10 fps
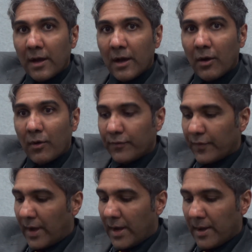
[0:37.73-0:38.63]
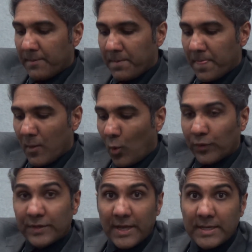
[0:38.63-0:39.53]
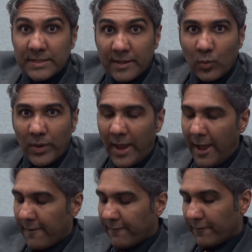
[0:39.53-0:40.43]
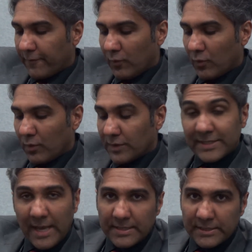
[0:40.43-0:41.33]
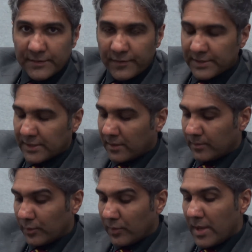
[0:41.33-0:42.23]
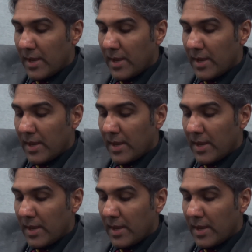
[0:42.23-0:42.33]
of all the data that we have for statins, for example,